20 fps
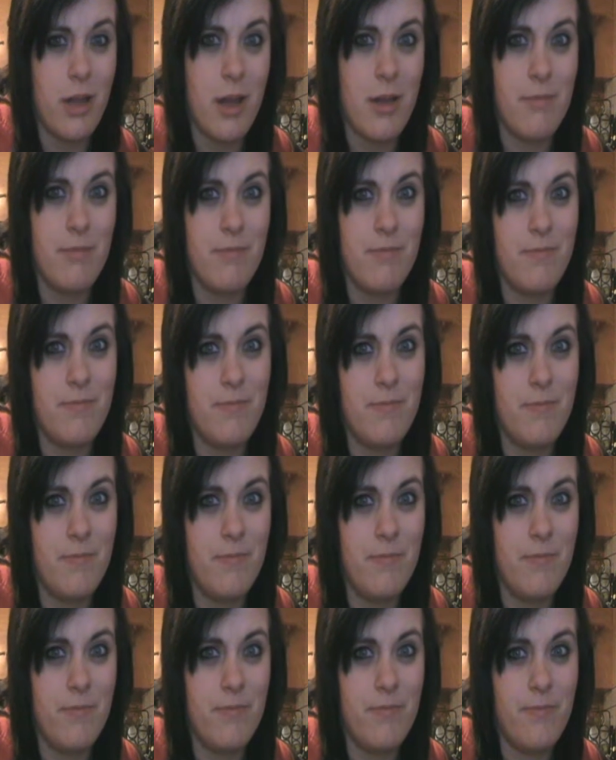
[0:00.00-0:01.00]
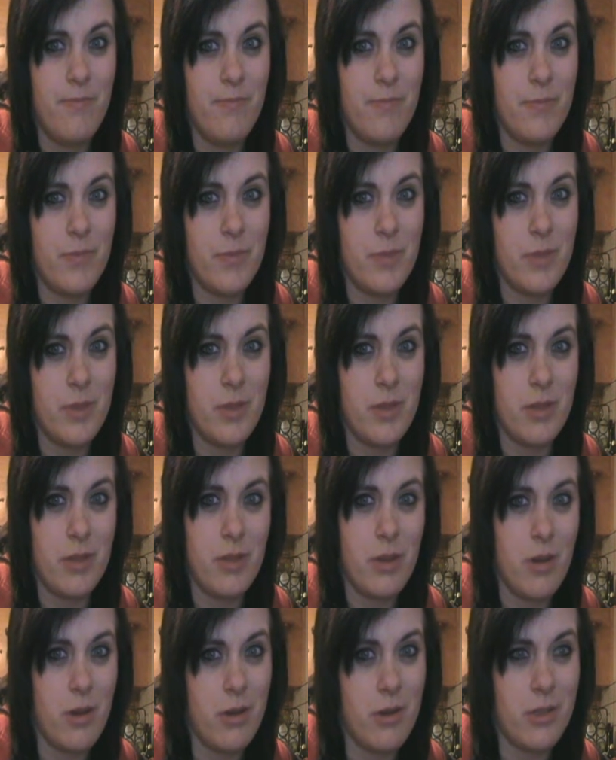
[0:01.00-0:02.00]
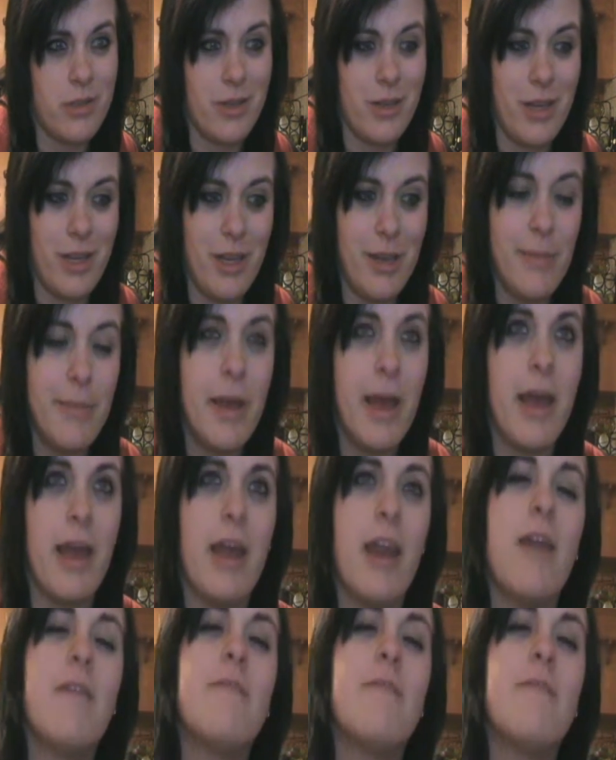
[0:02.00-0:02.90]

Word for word: up guitars on eBay.